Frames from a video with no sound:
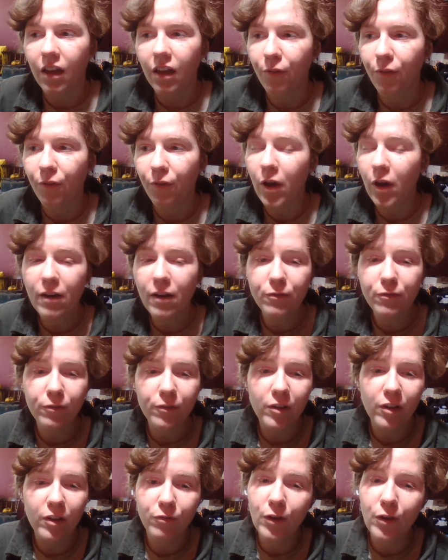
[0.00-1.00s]
you
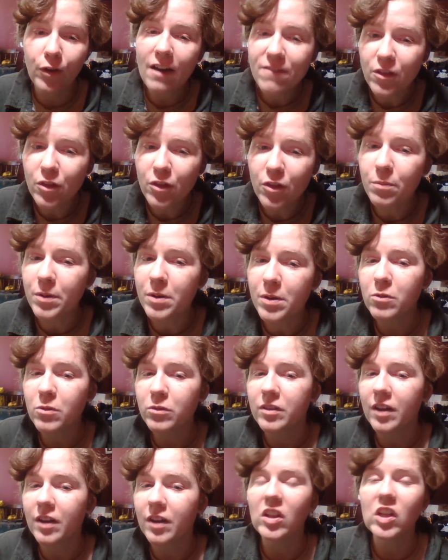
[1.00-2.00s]
have other people
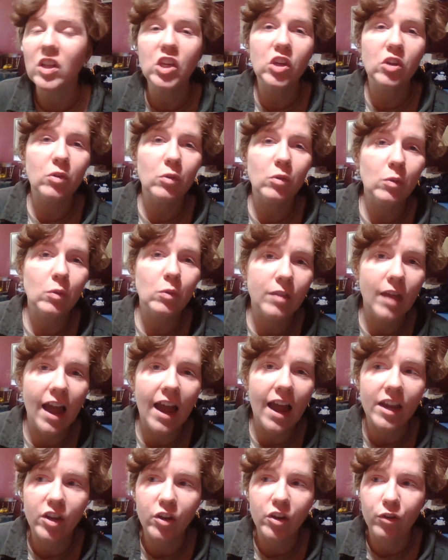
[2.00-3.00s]
telling you
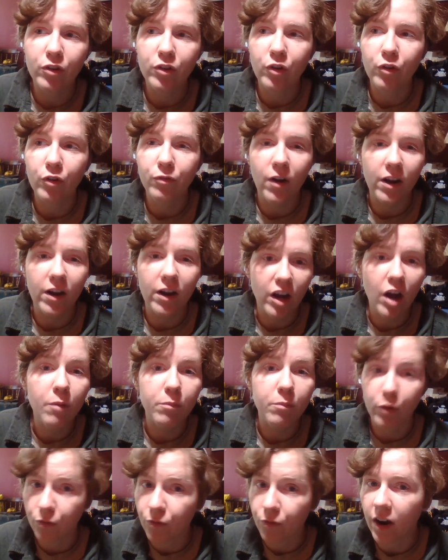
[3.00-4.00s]
that you're fucking up,
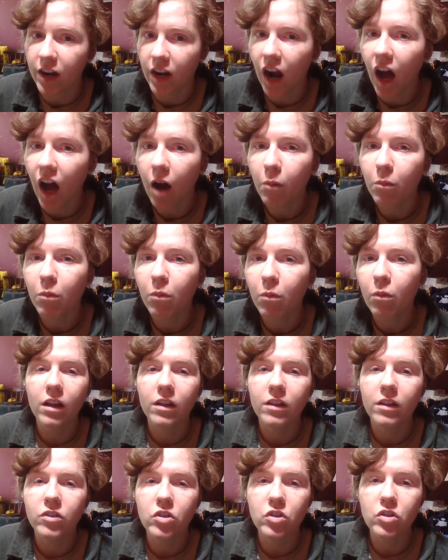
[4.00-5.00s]
you're fucking up.
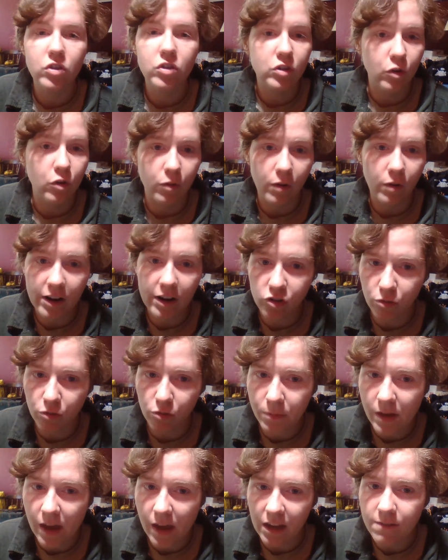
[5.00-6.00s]
Just correct your
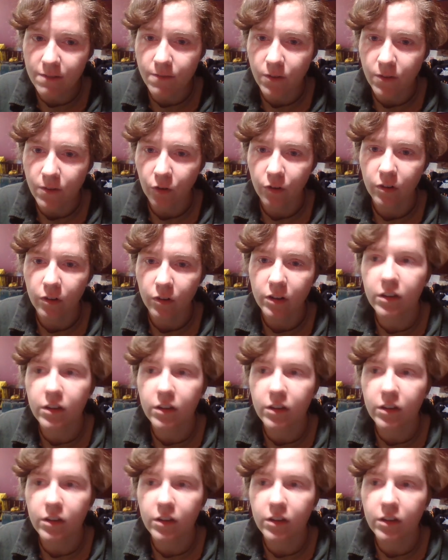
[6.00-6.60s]
behavior.